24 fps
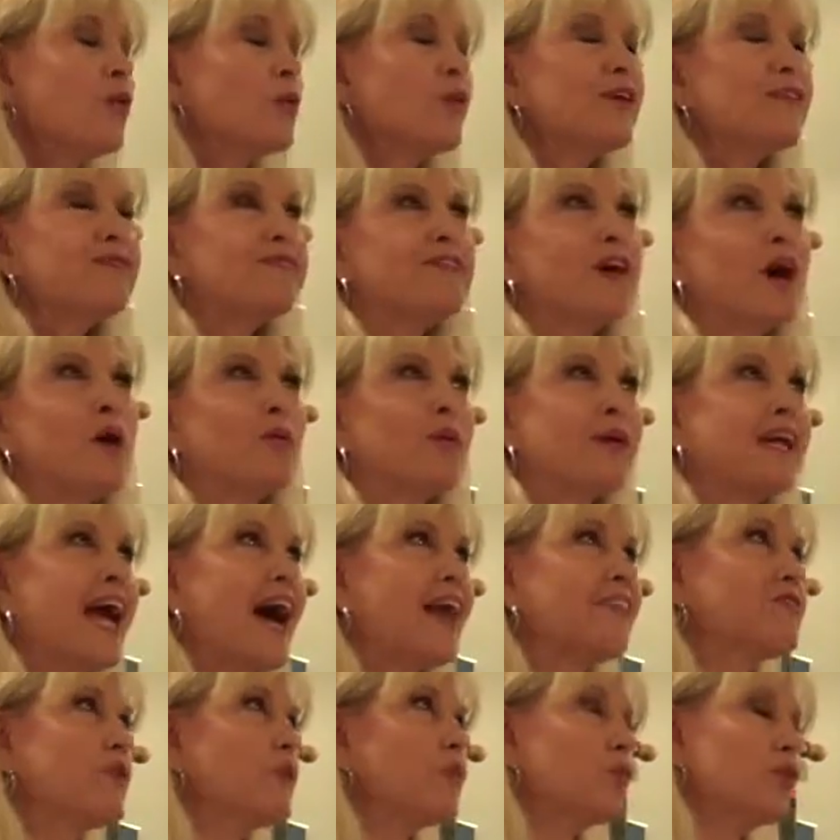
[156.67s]
We felt we
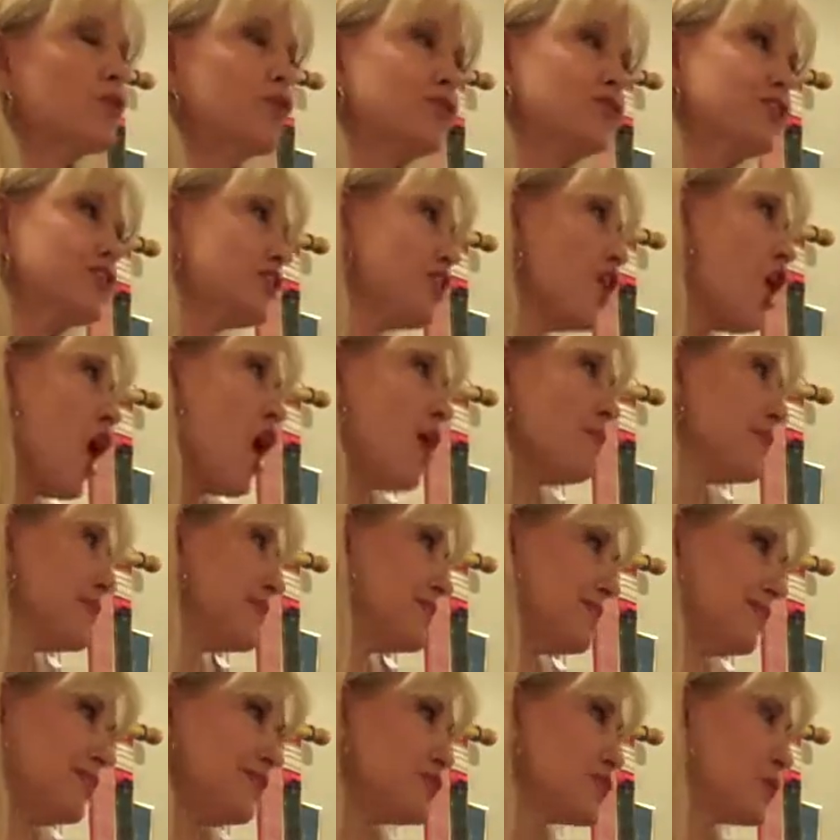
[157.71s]
had the world in common
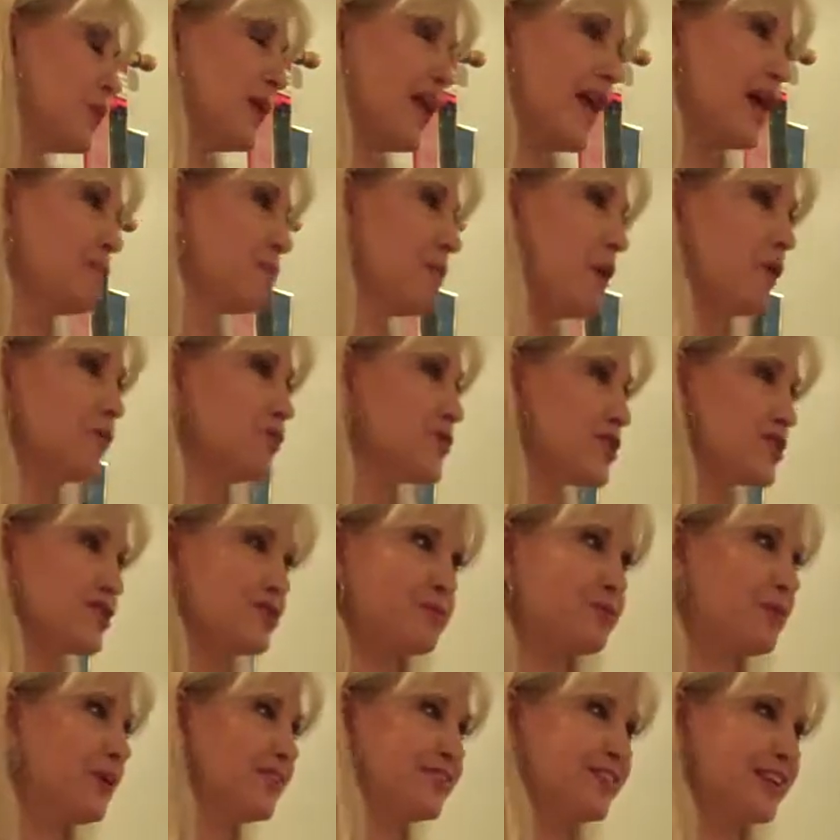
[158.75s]
since we had both just
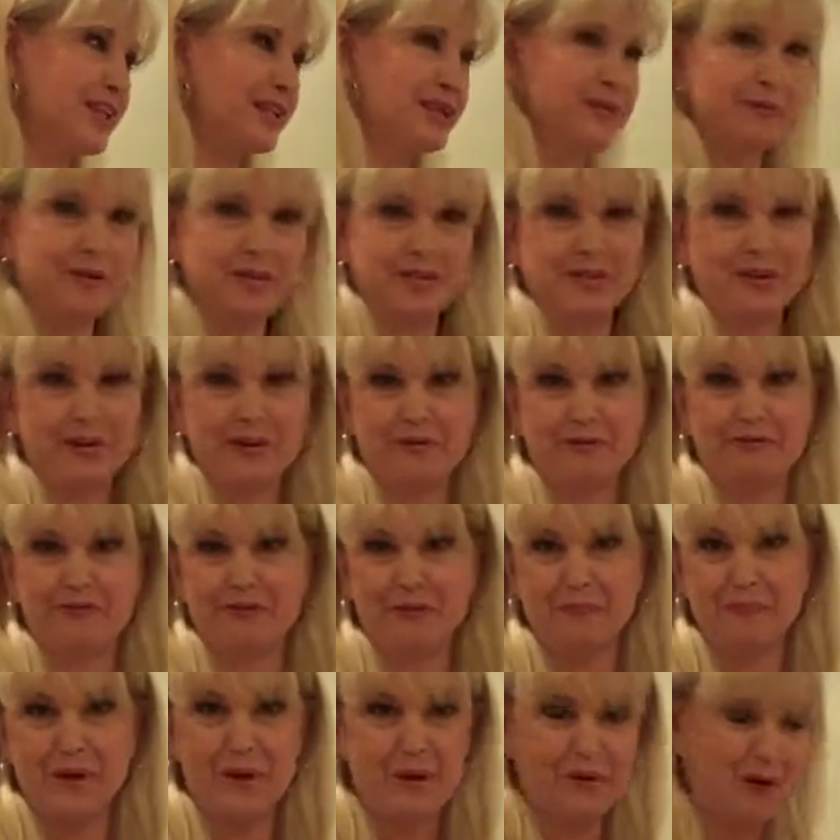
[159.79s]
recently returned
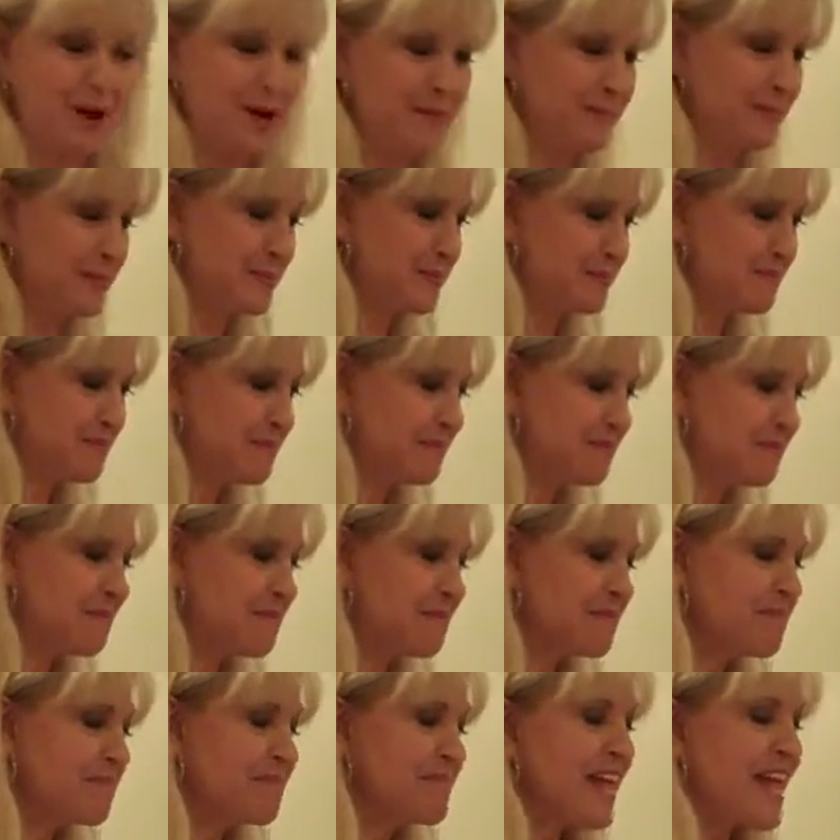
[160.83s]
from Europe.
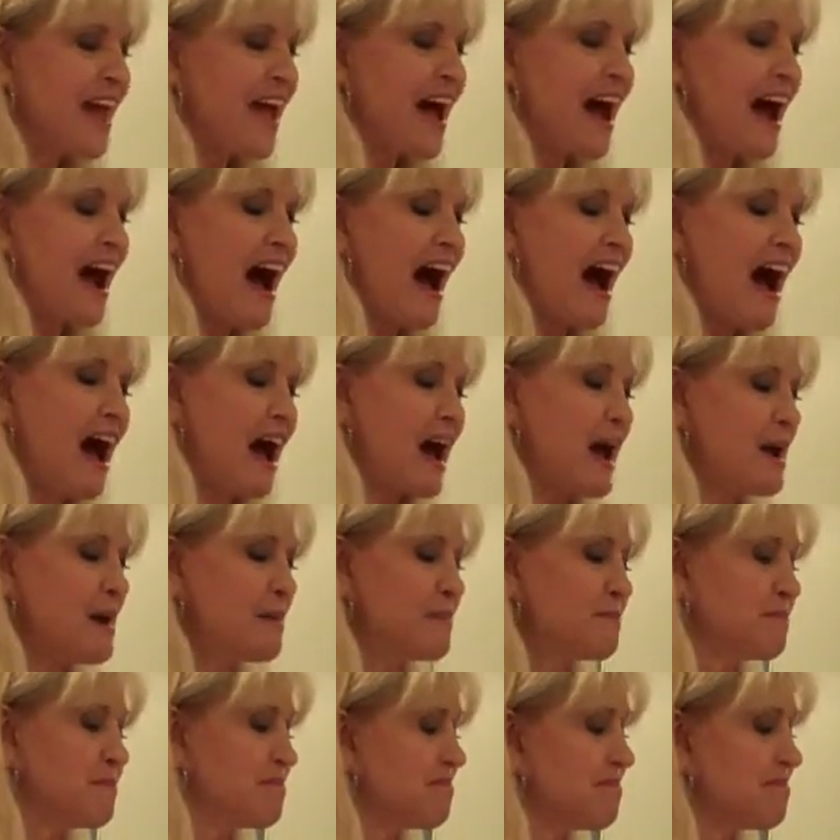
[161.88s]

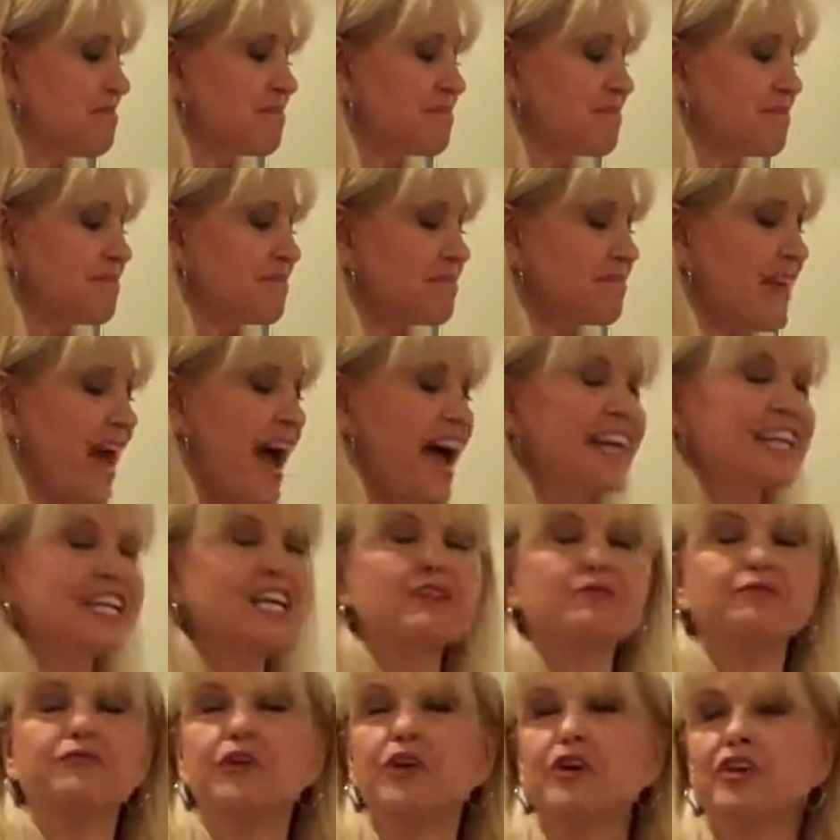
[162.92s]
I
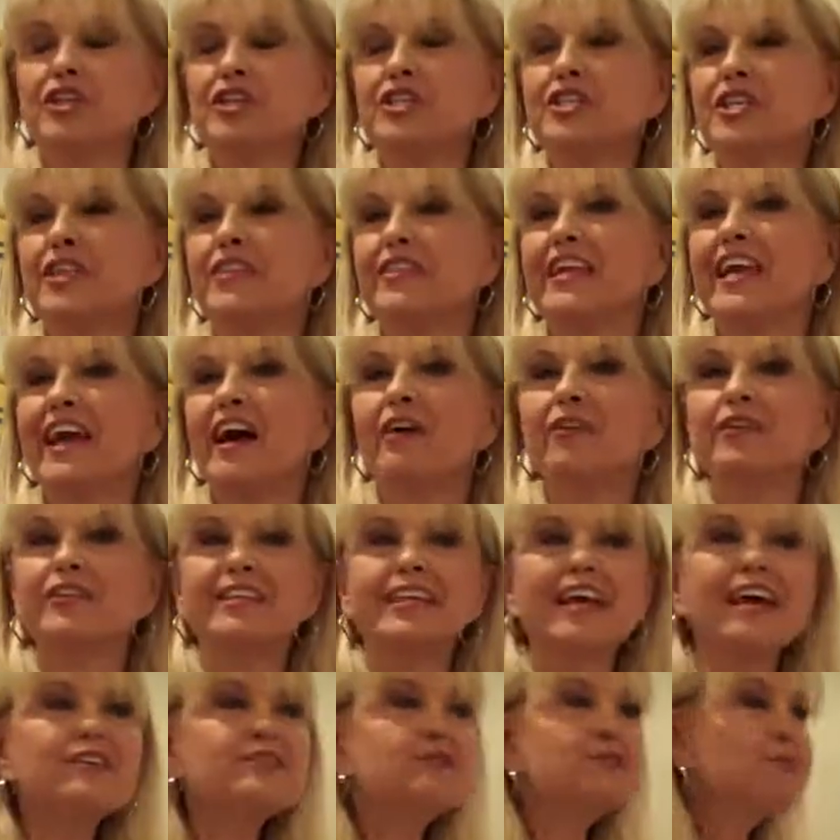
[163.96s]
converted to the
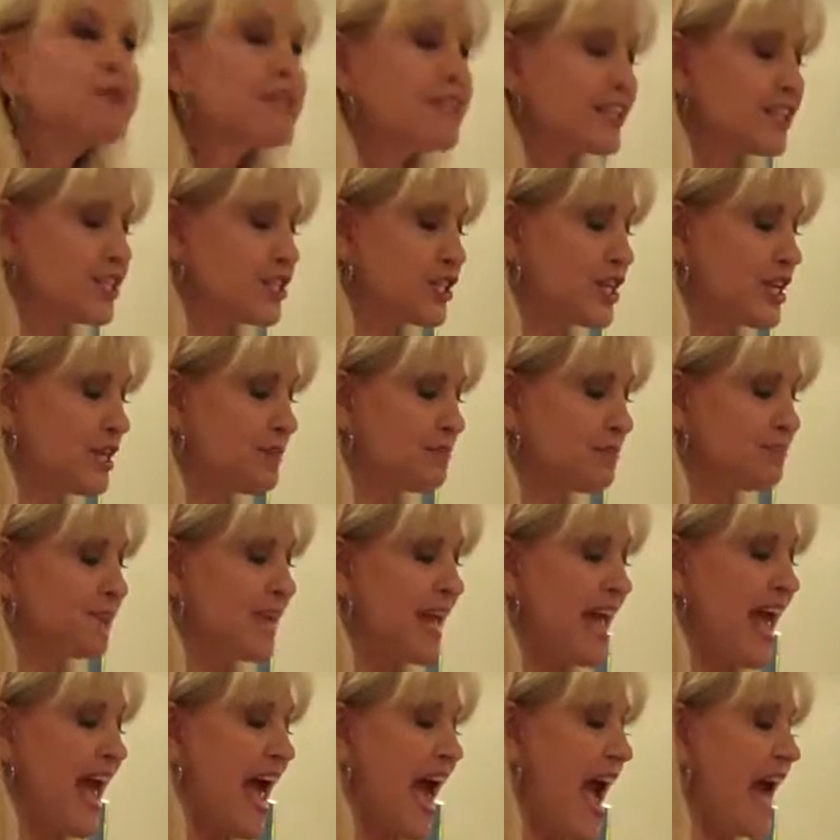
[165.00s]
LDS religion
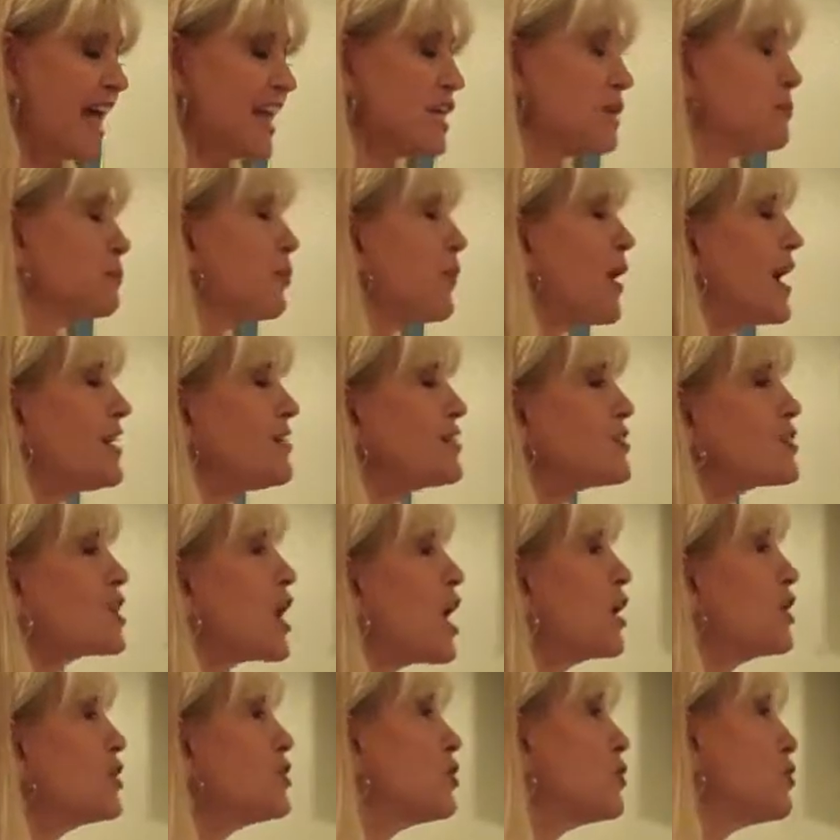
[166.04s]
and embraced
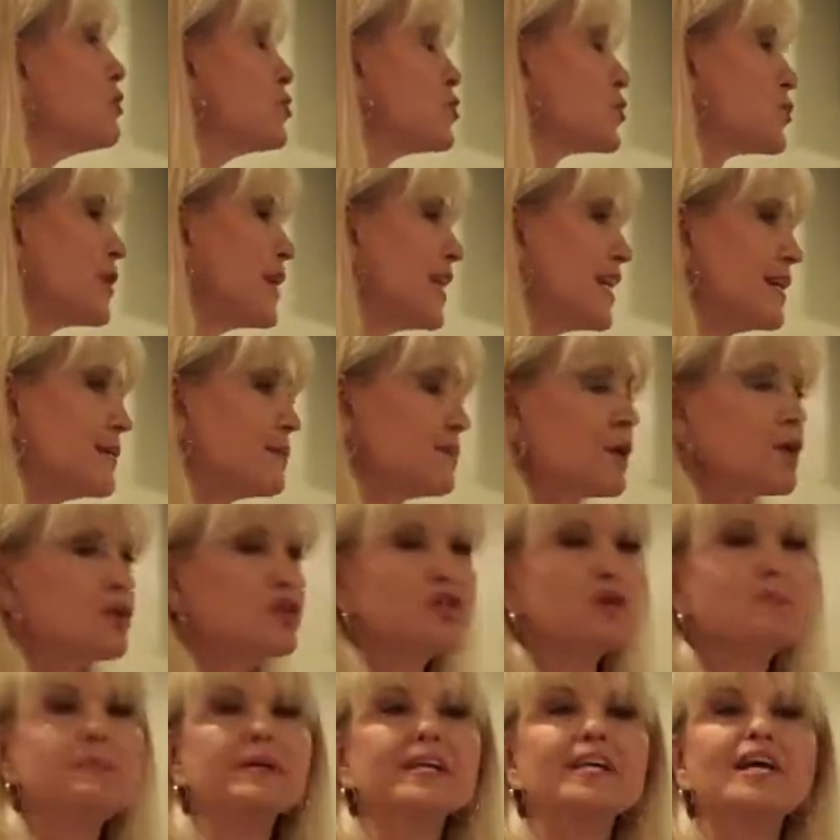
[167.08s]
a new dream,
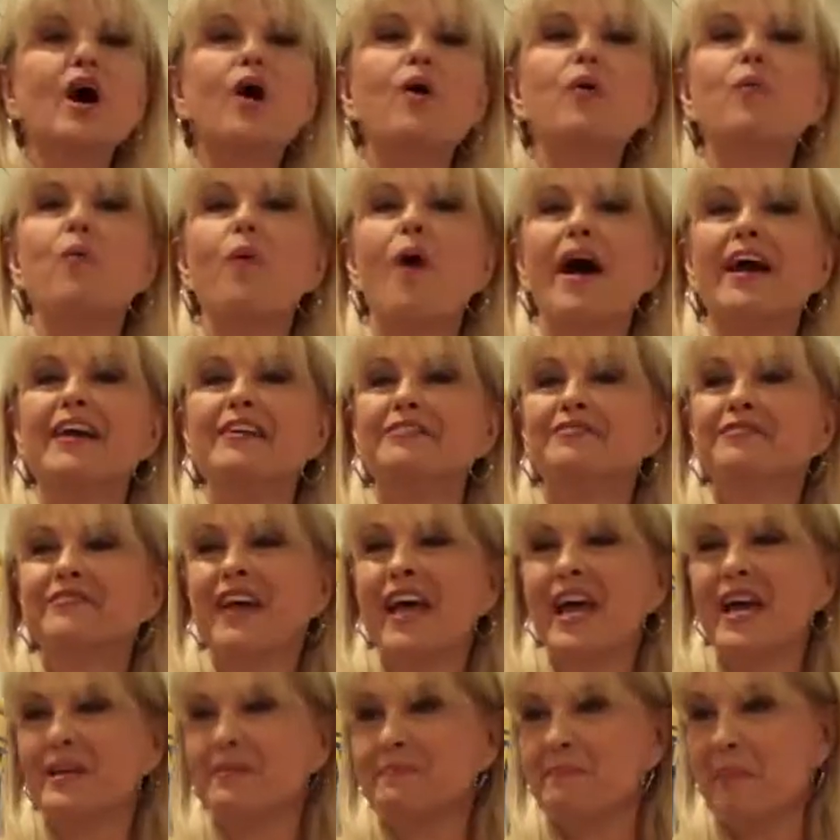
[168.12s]
to be a wife
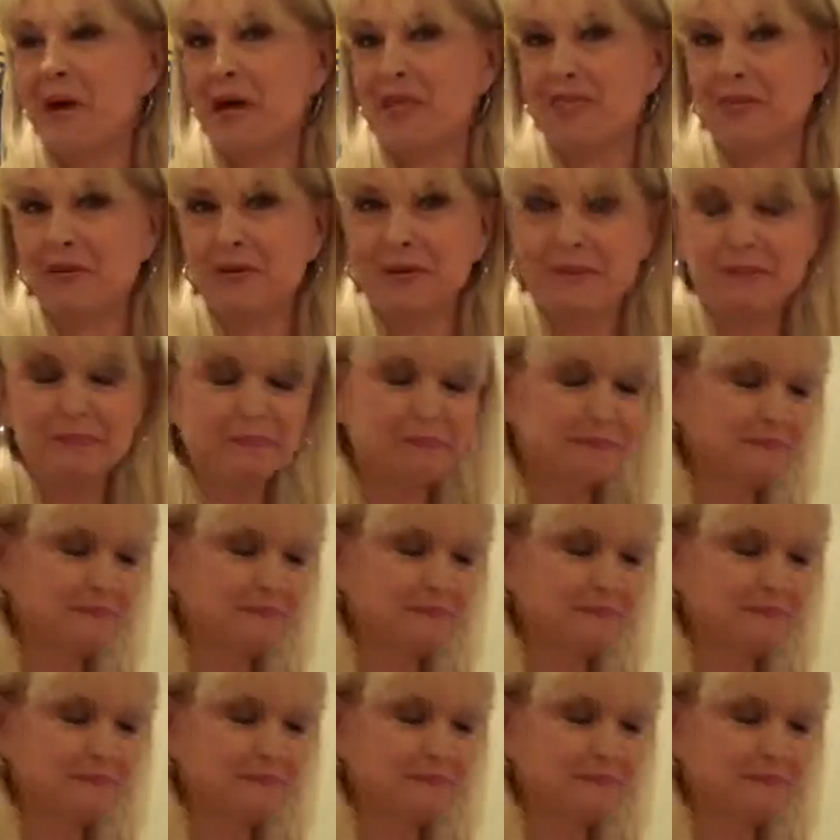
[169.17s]
and mother.